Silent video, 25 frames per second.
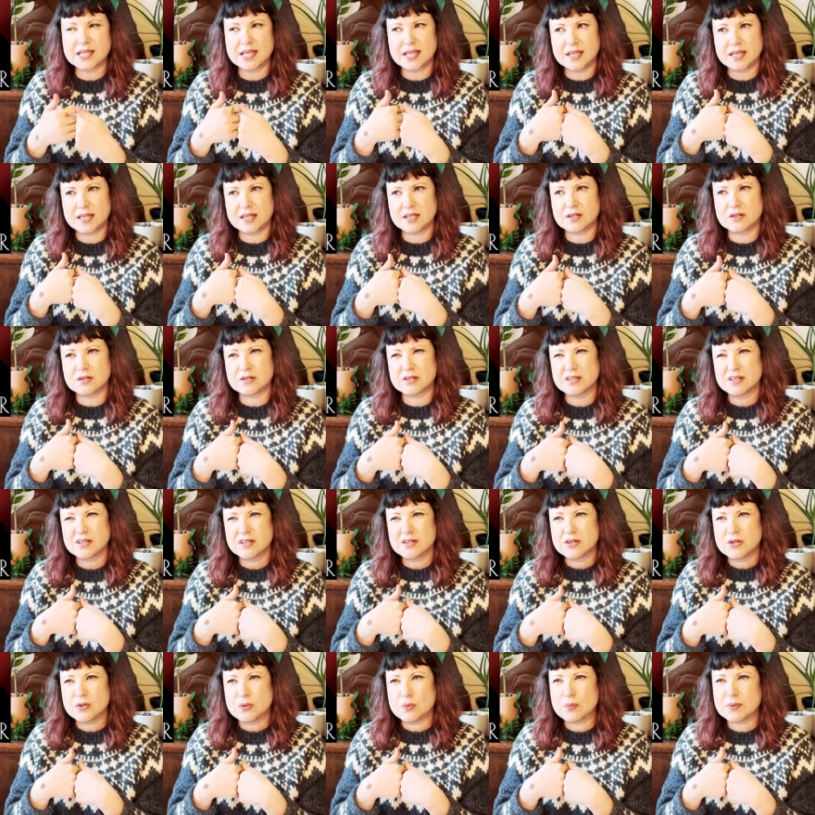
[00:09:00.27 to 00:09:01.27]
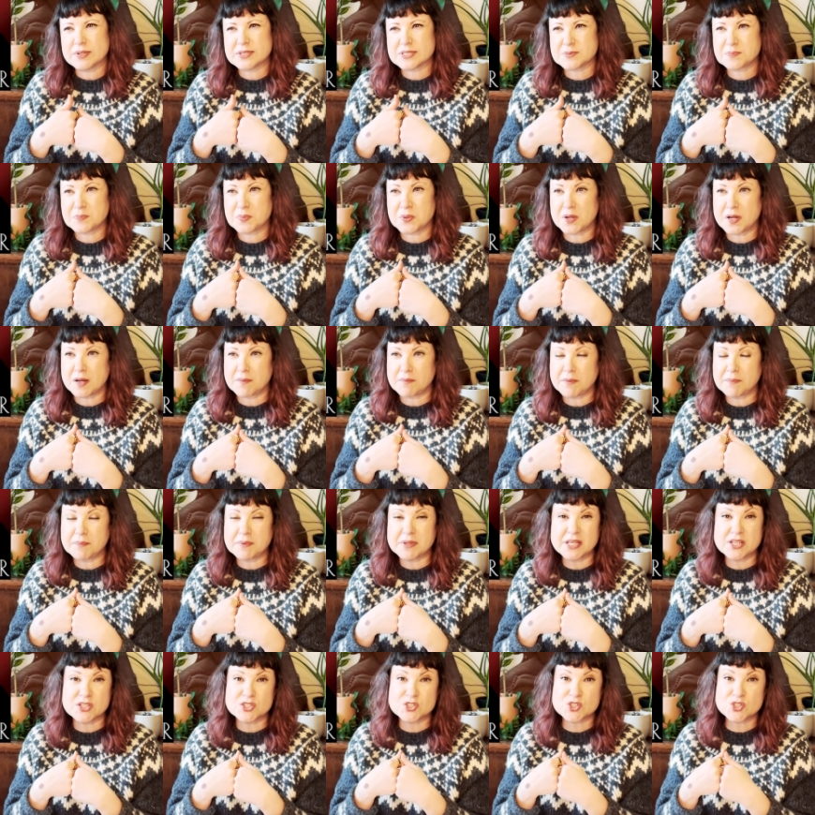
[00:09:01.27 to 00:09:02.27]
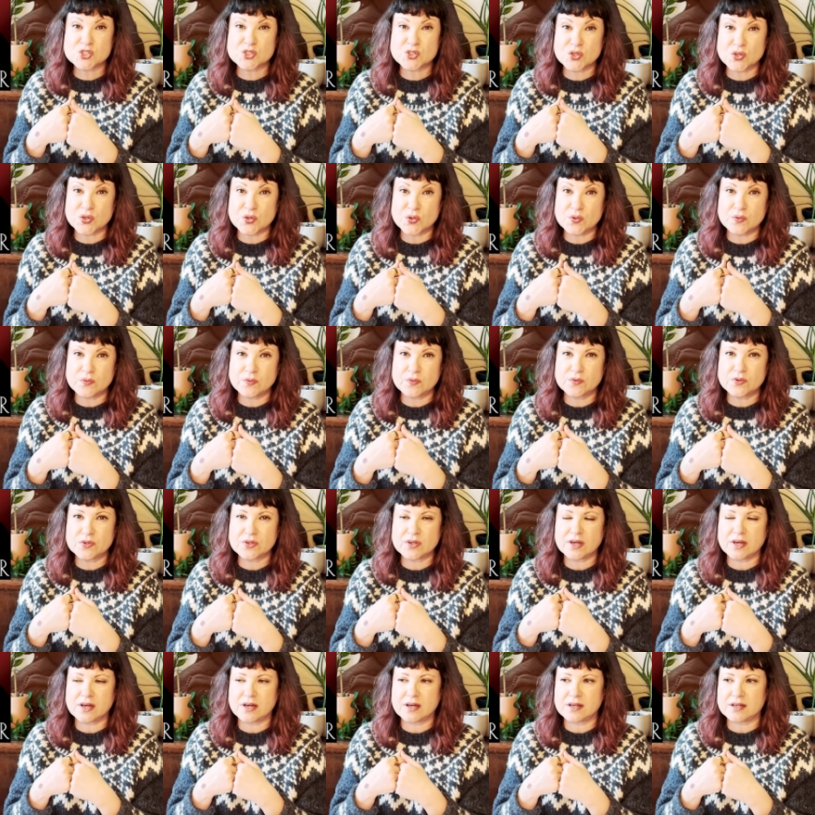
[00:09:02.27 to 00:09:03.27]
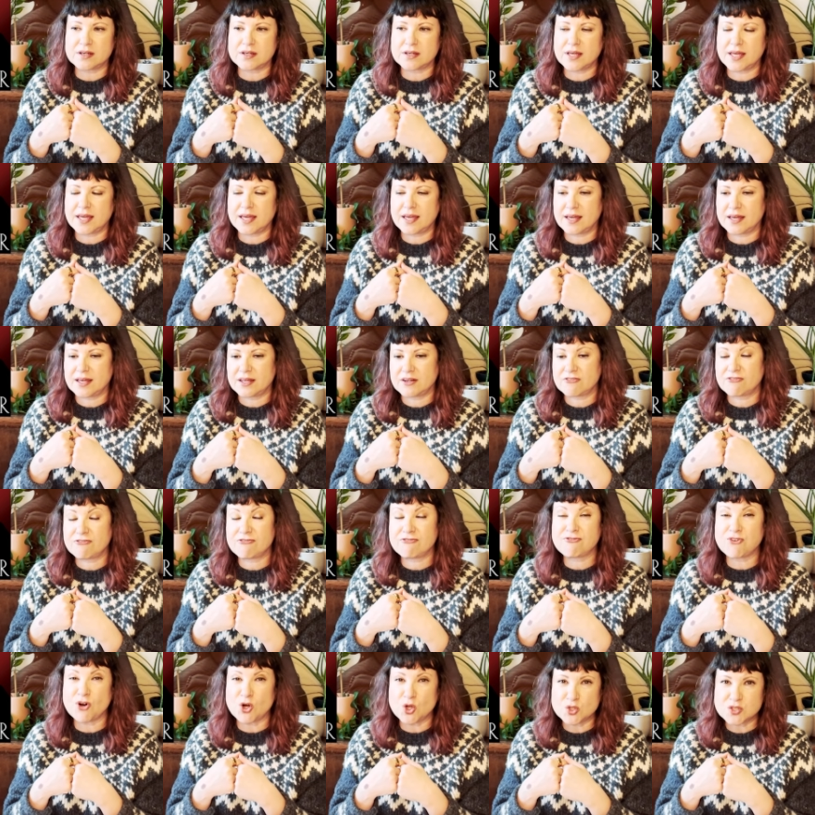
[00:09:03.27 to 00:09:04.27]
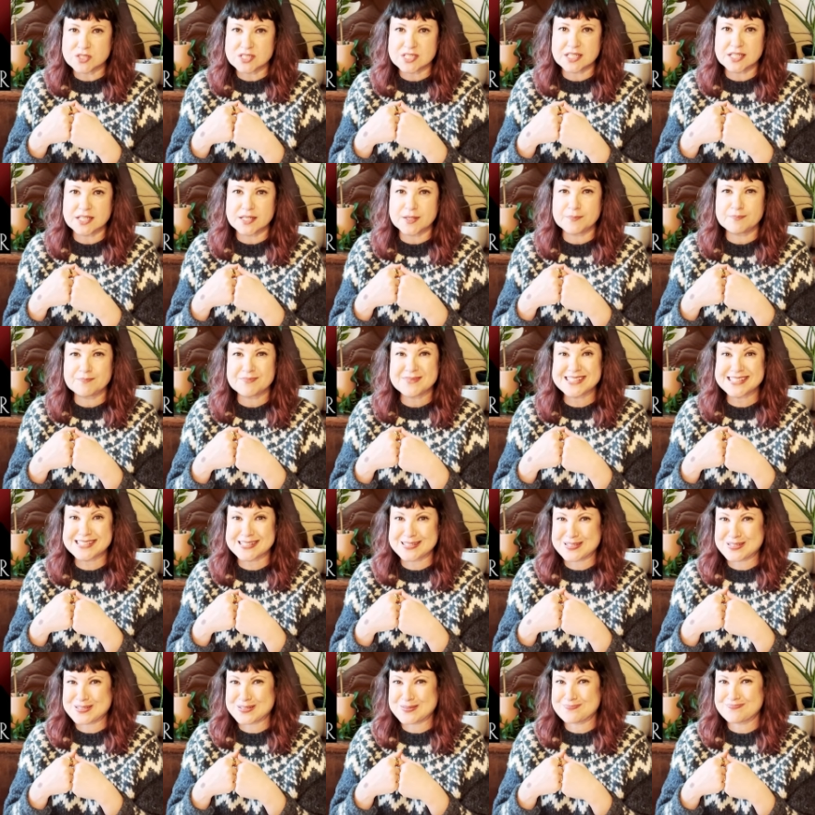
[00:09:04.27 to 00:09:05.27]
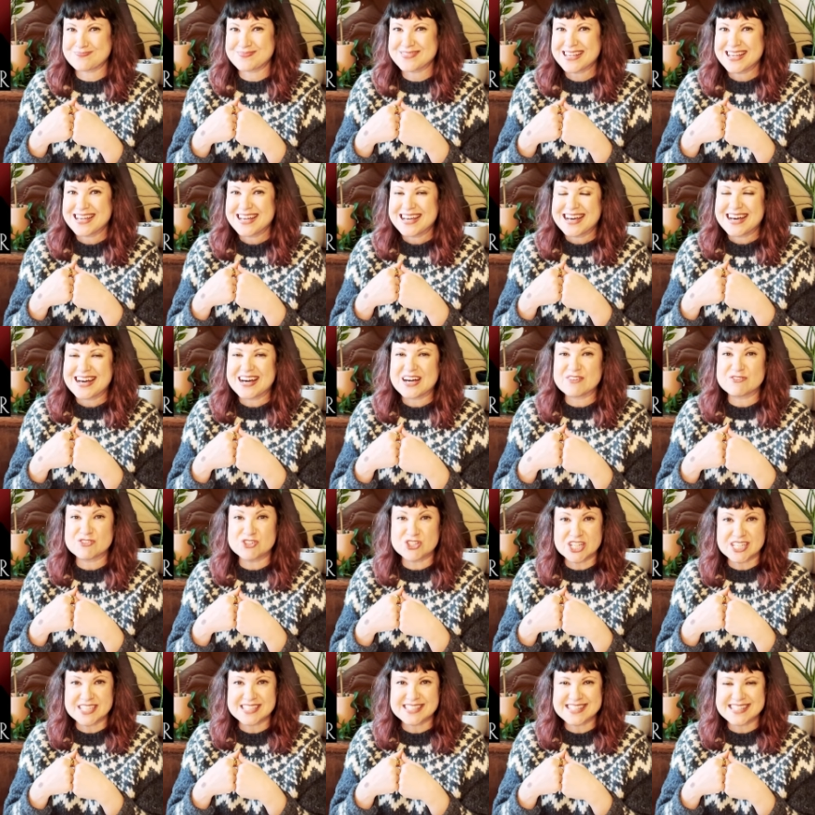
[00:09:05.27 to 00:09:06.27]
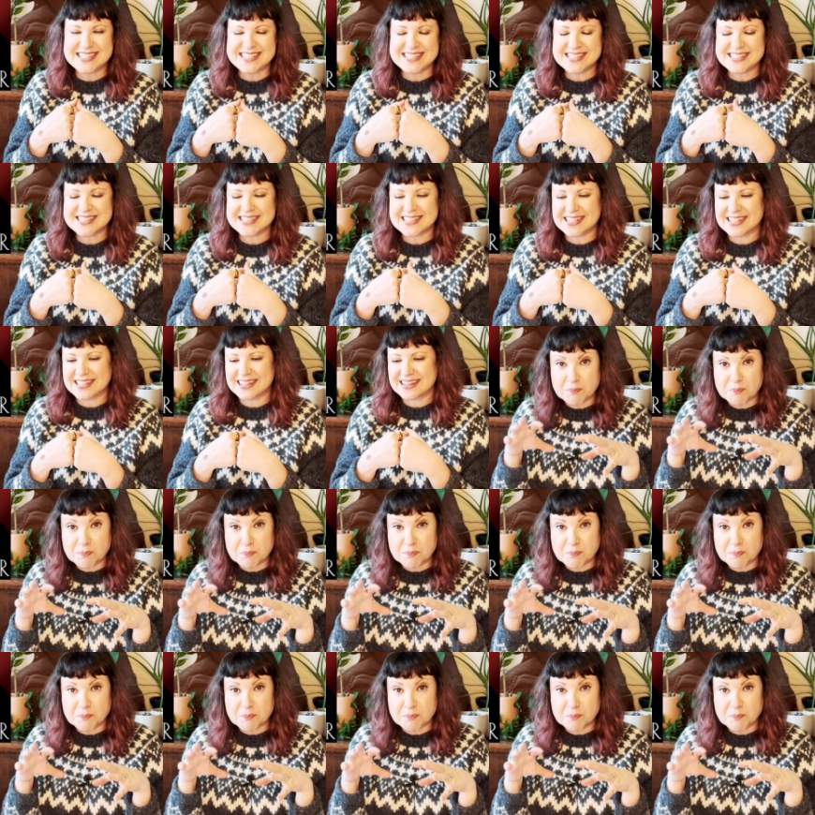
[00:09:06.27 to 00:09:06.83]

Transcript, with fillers: in what's probably a skewed uh, and faulty system of justice.